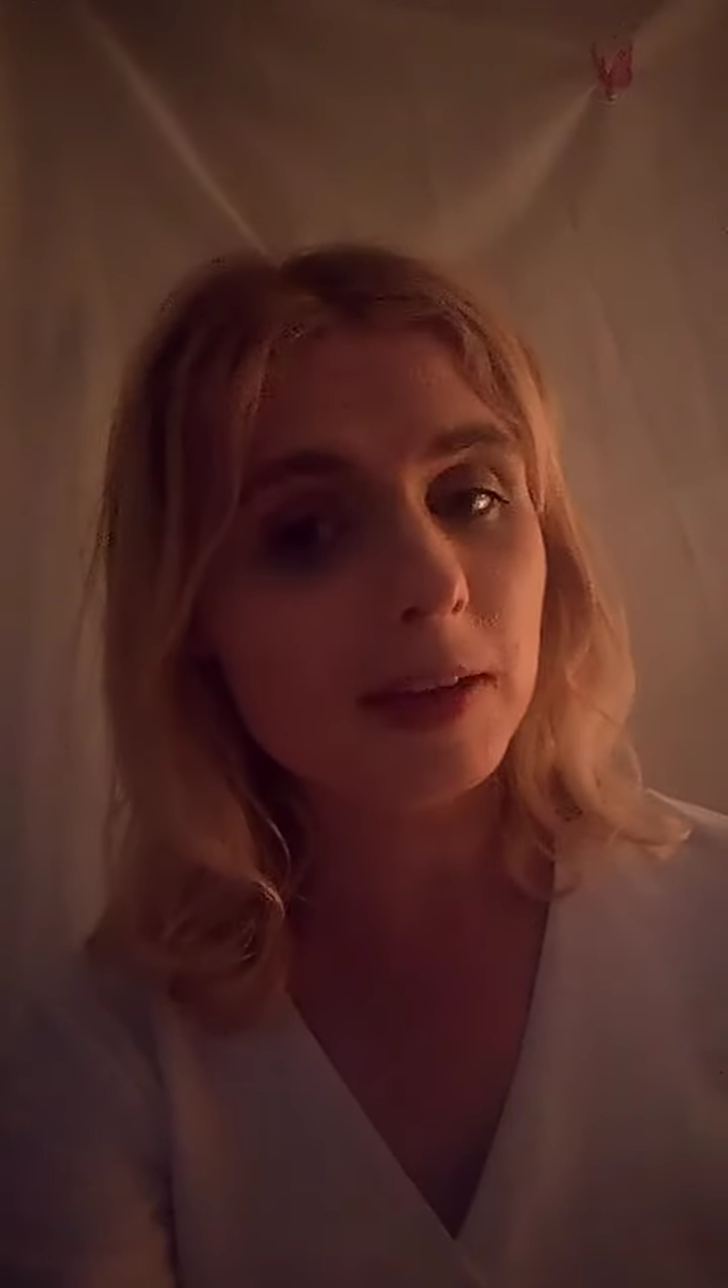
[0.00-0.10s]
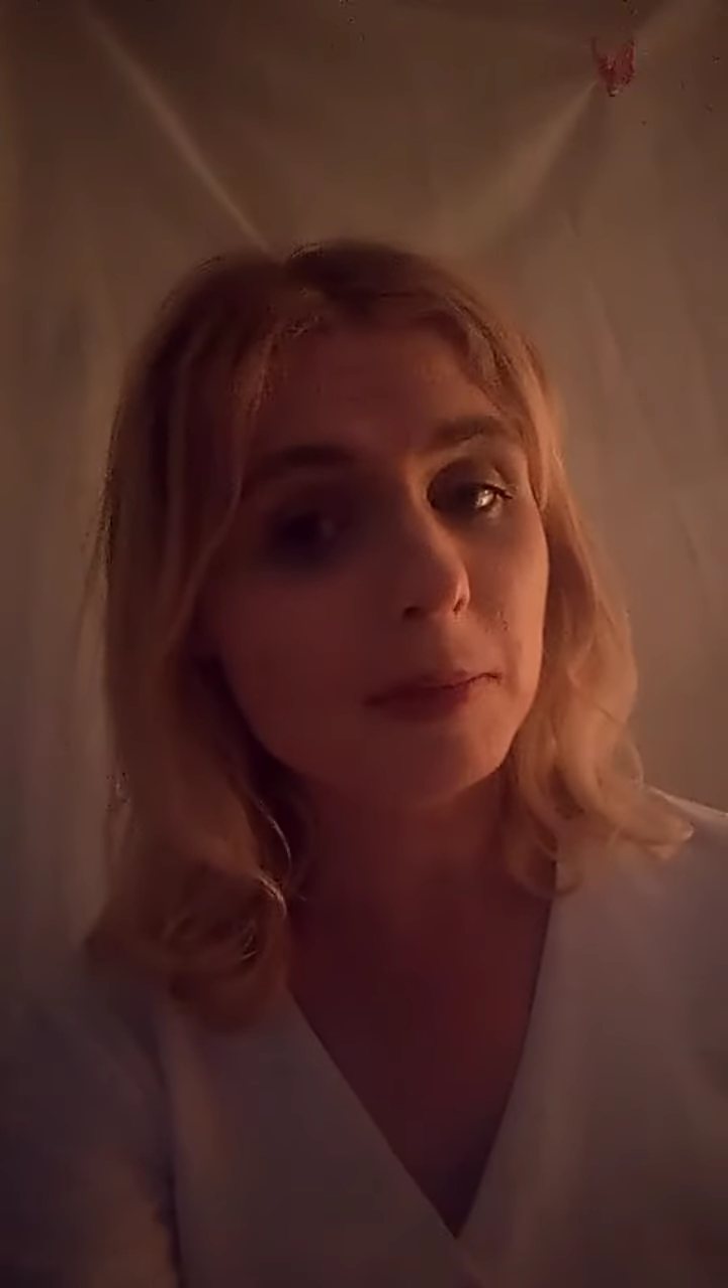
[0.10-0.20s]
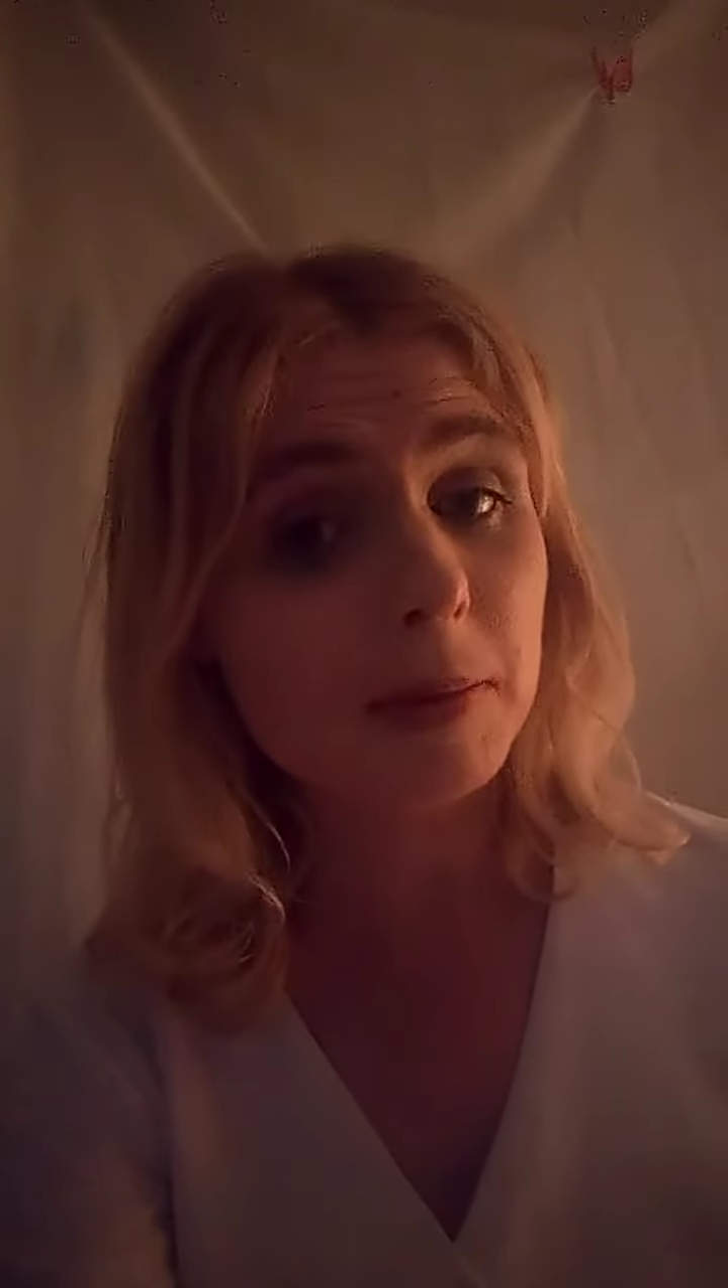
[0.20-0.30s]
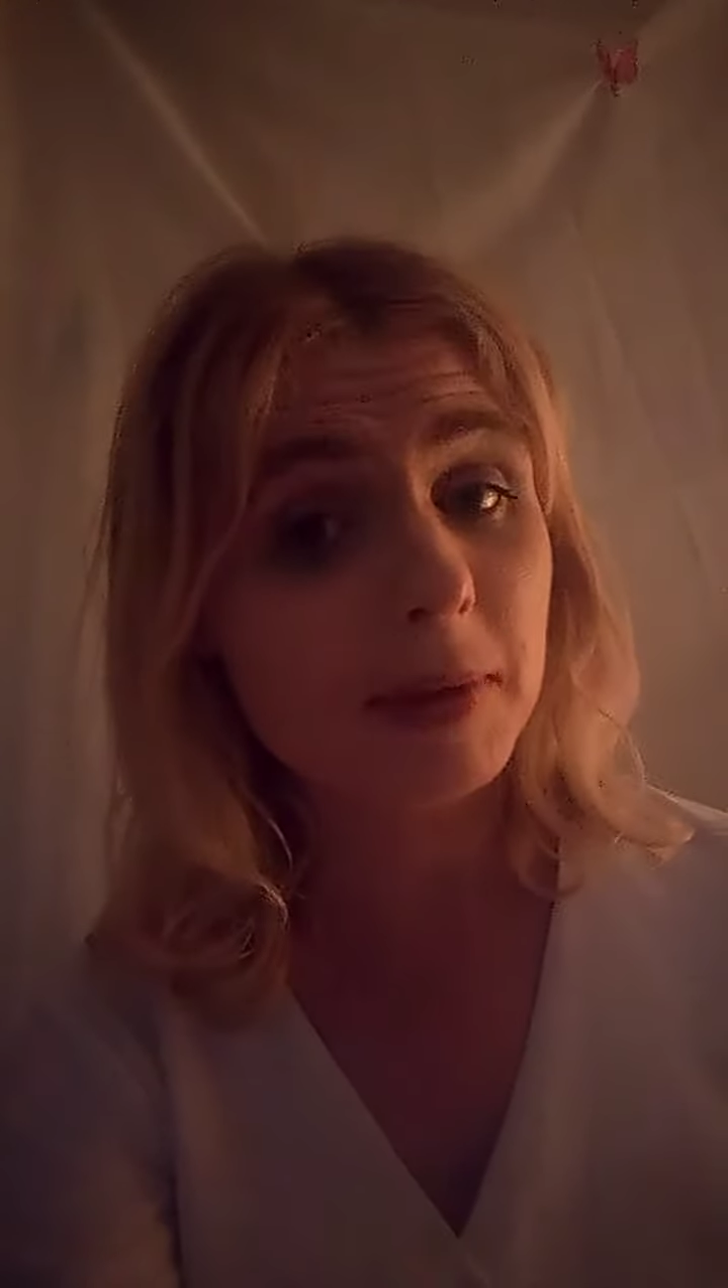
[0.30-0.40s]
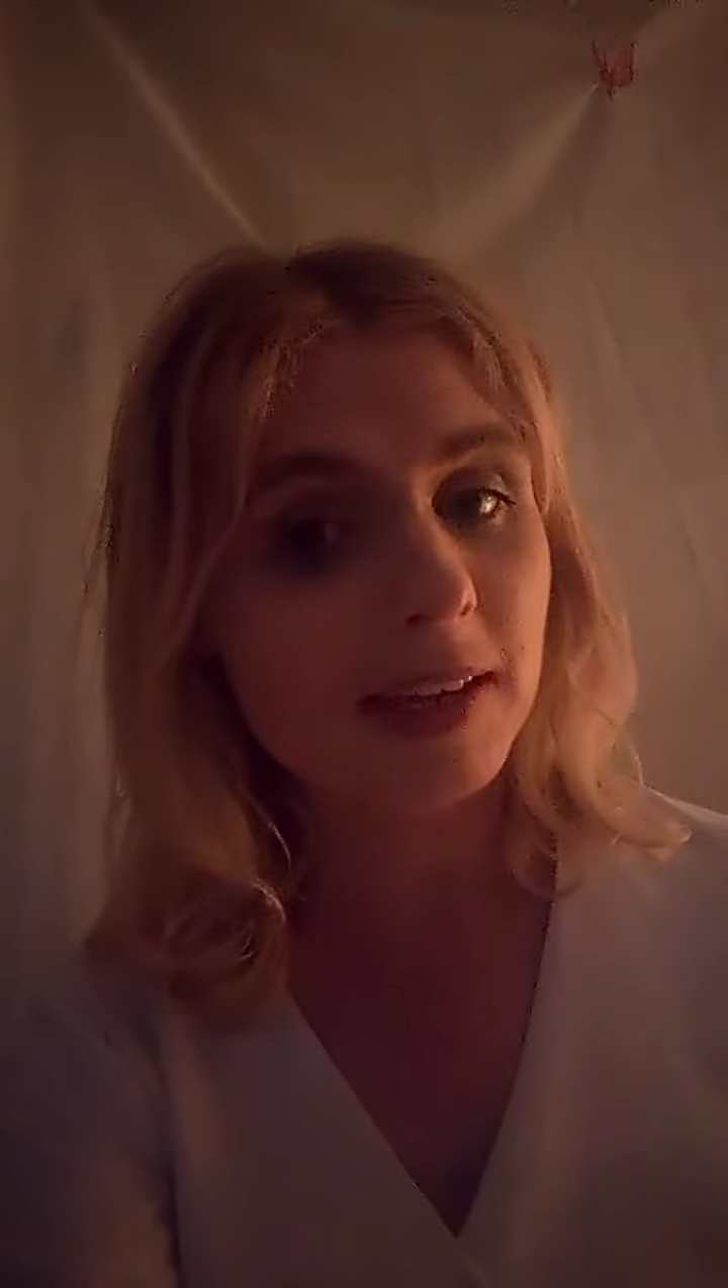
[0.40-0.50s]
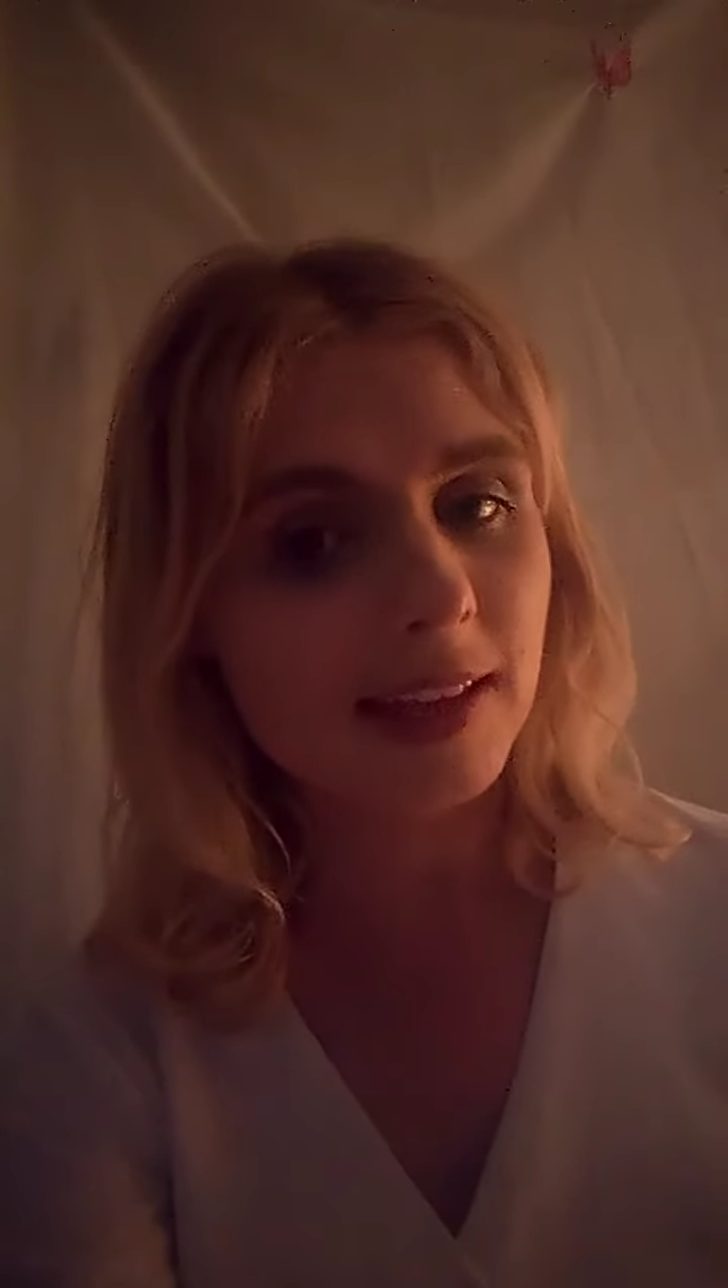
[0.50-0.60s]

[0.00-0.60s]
maybe an